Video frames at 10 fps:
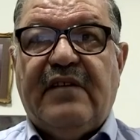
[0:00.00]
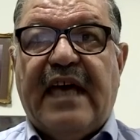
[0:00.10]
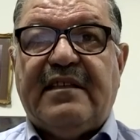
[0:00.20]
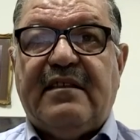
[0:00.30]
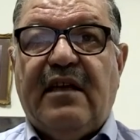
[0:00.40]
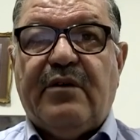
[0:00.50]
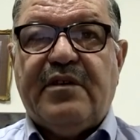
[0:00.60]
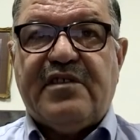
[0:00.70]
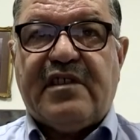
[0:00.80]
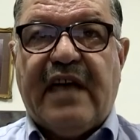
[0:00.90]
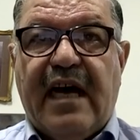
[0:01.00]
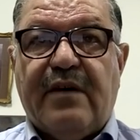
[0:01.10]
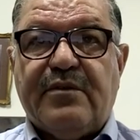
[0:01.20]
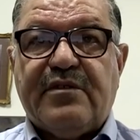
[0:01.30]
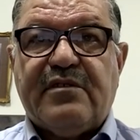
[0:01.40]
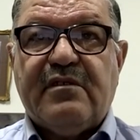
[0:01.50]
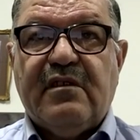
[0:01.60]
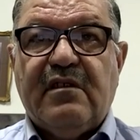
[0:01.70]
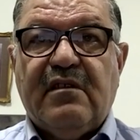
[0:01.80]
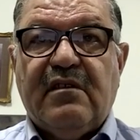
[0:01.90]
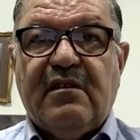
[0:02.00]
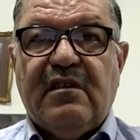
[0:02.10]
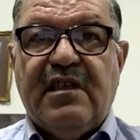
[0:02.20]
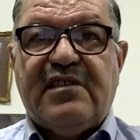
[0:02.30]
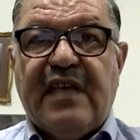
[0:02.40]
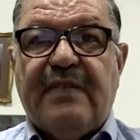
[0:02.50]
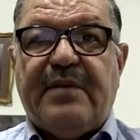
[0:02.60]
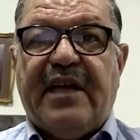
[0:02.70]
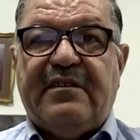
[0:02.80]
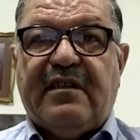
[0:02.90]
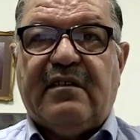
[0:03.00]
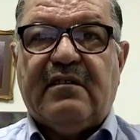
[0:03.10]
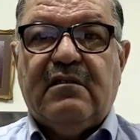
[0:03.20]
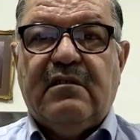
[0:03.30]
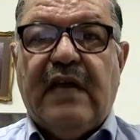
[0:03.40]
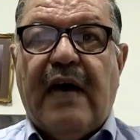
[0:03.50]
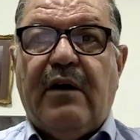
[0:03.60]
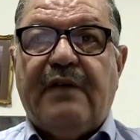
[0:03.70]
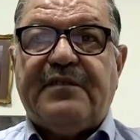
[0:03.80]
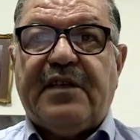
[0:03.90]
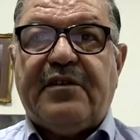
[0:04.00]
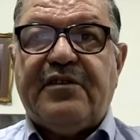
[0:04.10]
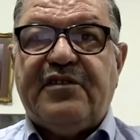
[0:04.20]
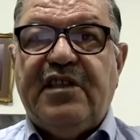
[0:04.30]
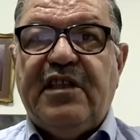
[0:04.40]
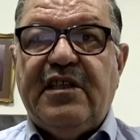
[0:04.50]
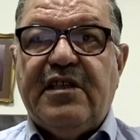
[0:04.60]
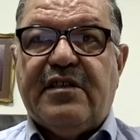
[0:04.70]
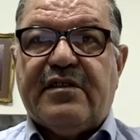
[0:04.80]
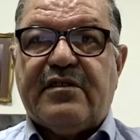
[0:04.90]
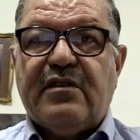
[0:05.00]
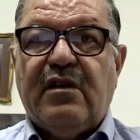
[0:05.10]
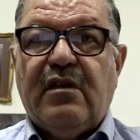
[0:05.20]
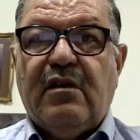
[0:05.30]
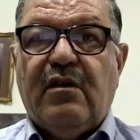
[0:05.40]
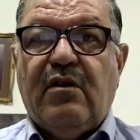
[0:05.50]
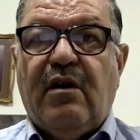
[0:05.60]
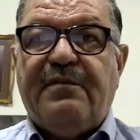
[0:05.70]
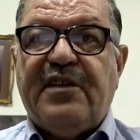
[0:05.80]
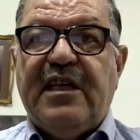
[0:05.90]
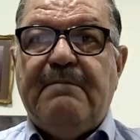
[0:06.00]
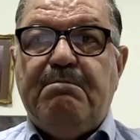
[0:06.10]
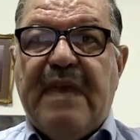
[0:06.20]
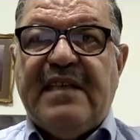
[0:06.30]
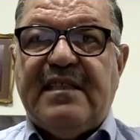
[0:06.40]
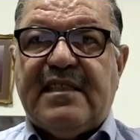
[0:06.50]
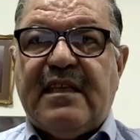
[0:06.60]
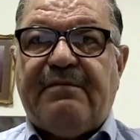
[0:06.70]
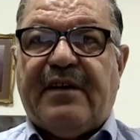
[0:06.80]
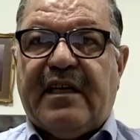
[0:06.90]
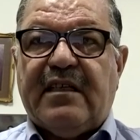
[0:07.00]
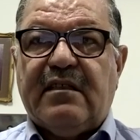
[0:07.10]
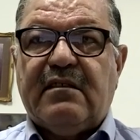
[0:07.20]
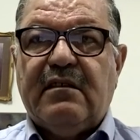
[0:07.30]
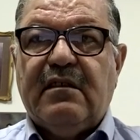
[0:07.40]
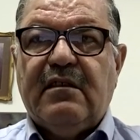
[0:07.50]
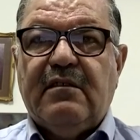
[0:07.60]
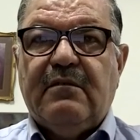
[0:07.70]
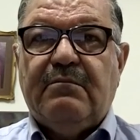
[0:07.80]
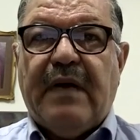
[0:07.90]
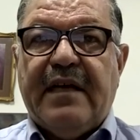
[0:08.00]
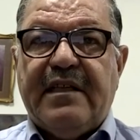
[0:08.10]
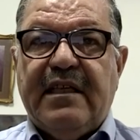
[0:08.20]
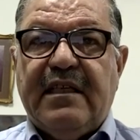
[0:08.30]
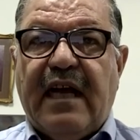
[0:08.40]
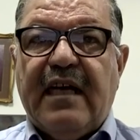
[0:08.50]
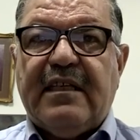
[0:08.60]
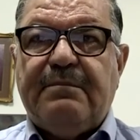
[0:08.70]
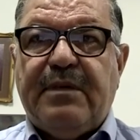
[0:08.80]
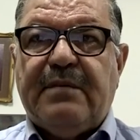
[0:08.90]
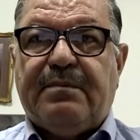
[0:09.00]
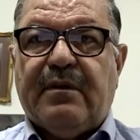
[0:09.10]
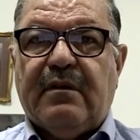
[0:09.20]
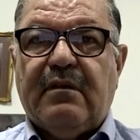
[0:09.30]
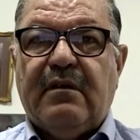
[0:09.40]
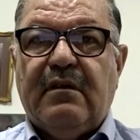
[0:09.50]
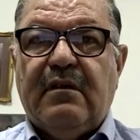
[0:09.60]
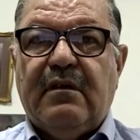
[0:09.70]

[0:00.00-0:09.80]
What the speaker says: that Lawrence Krauss is celebrating. Now, after 13 years of the immense suffering by the Iraqi people